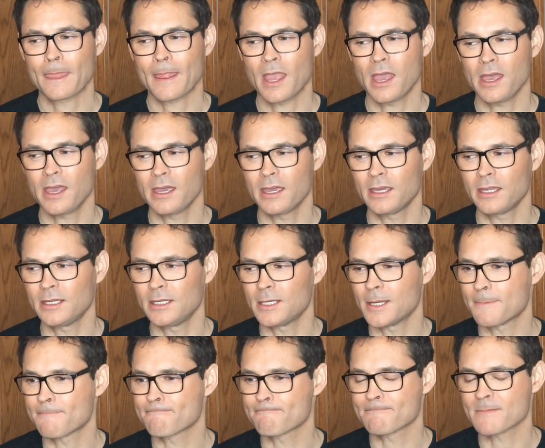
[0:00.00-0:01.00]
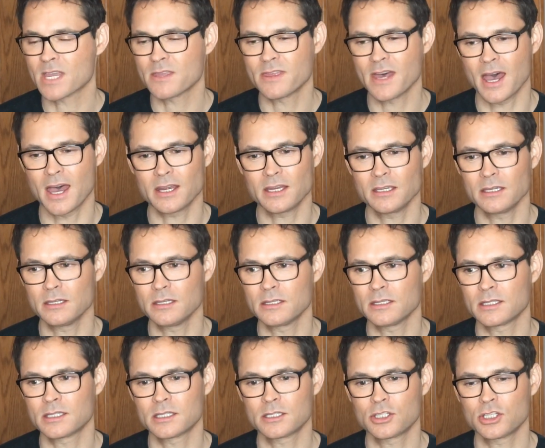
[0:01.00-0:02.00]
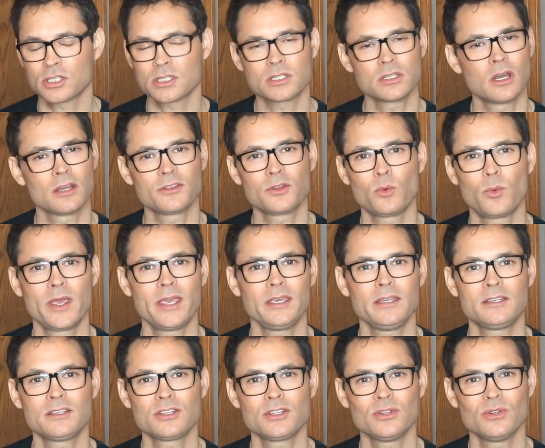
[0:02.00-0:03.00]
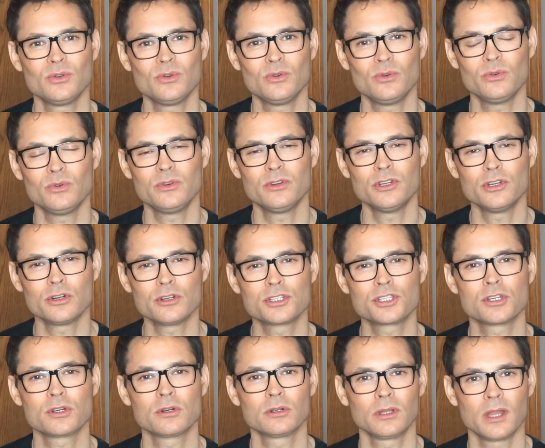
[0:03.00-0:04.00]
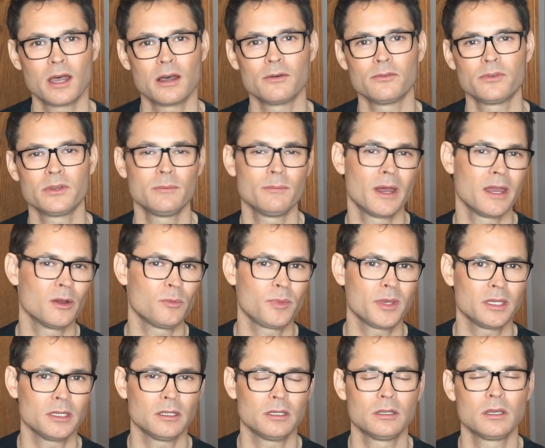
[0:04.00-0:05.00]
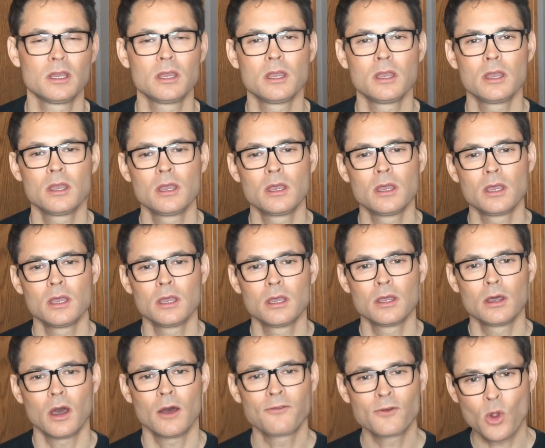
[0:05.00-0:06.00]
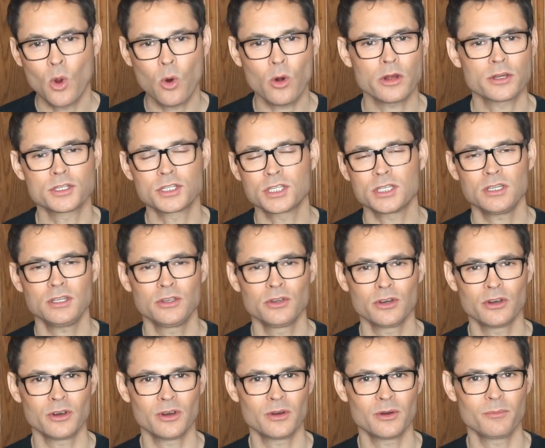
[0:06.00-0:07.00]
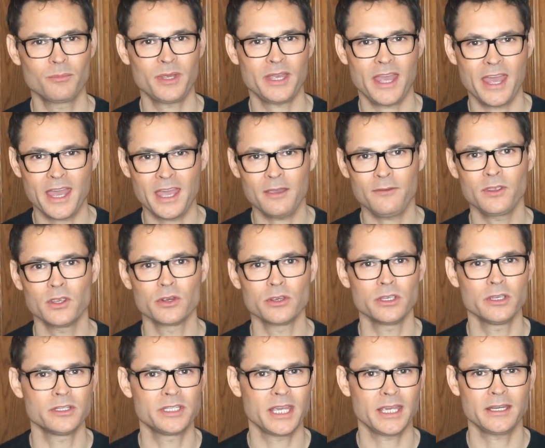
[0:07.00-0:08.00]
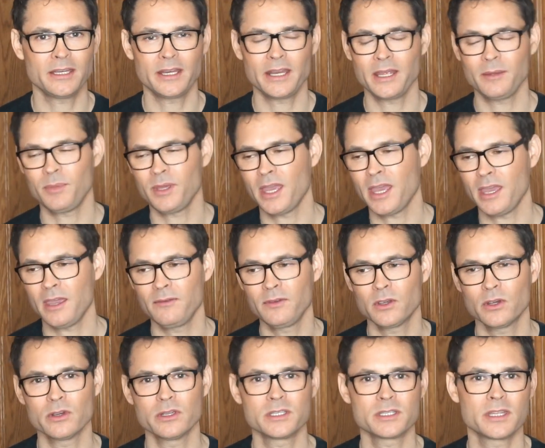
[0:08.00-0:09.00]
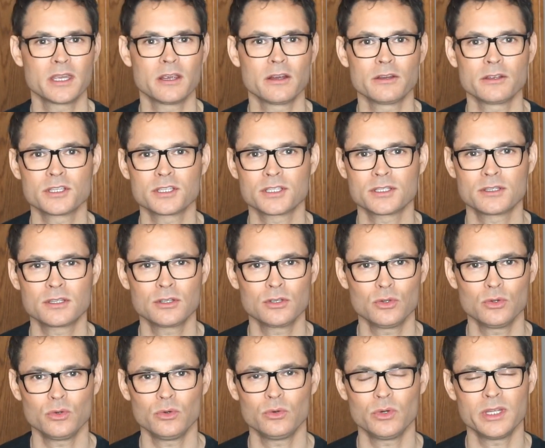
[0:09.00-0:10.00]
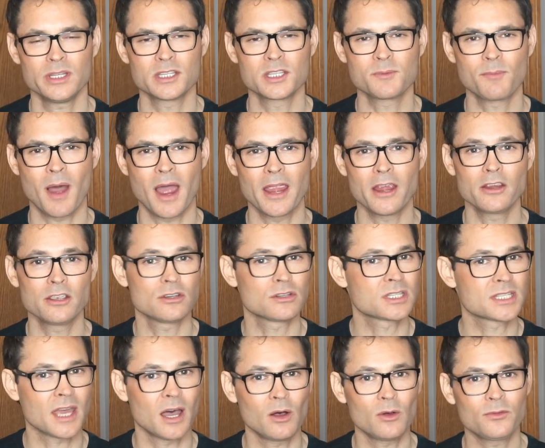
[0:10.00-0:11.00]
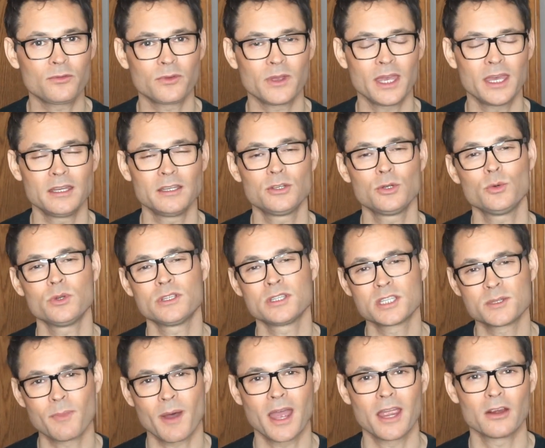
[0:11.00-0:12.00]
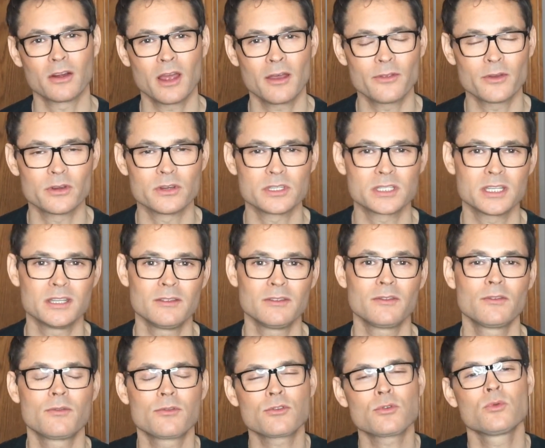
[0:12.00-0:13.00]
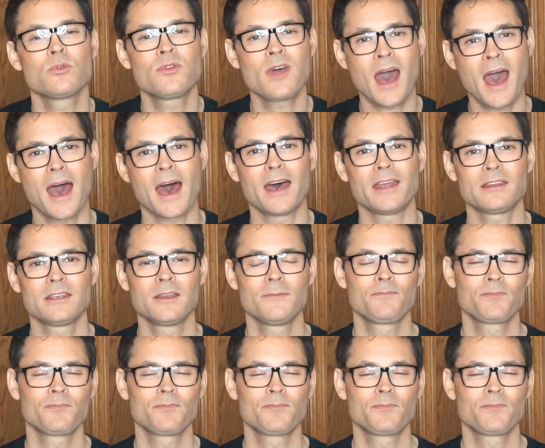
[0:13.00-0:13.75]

and that is just not the way to nurture love, in my opinion. Of course, your behavior, your day-to-day behavior is there to inspire yourself and to inspire others. And through that